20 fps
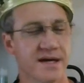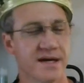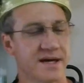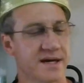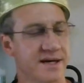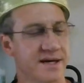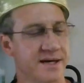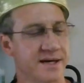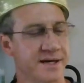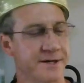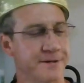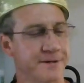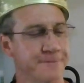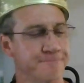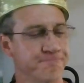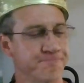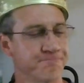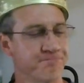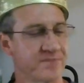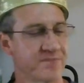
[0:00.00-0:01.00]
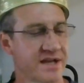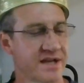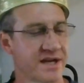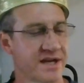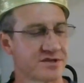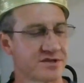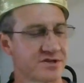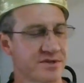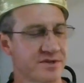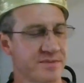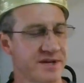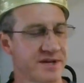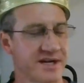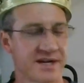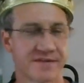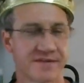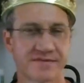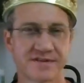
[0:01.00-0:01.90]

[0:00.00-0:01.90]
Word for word: Um, yeah, so I'm going to have